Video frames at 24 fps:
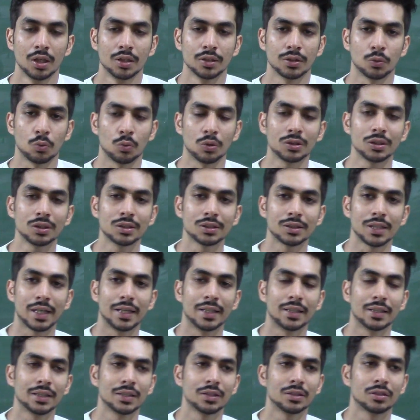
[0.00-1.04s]
So what the
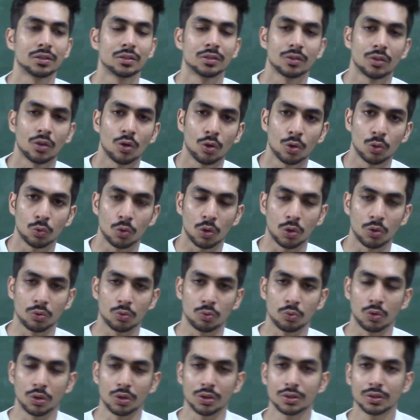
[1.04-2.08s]
scientists thought
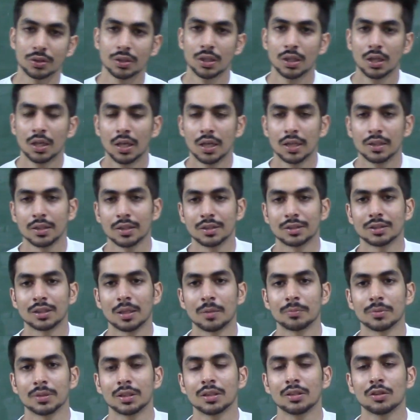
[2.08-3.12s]
about was, there's
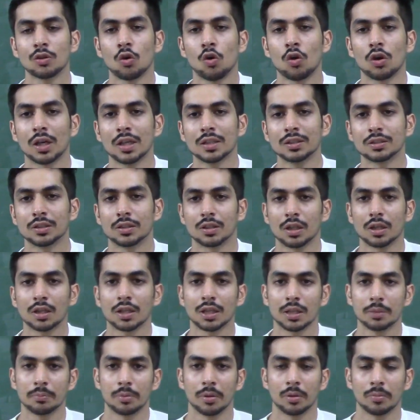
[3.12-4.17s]
something called as drug
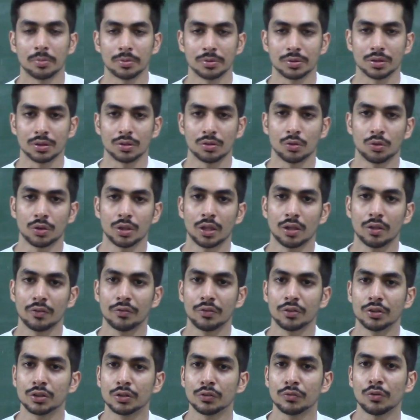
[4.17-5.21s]
repurposing. Okay,
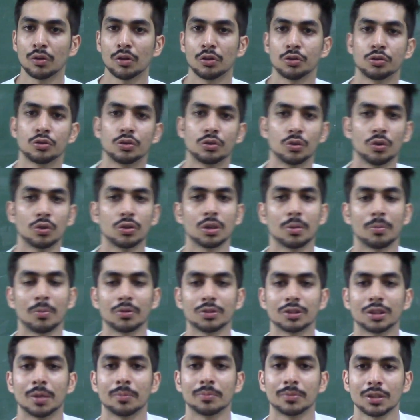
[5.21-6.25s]
first of all, you should know
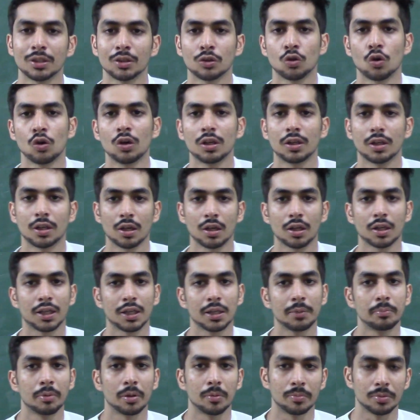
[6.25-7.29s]
about something called drug
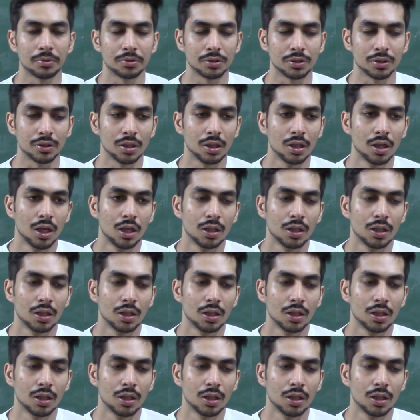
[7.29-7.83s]
repurposing.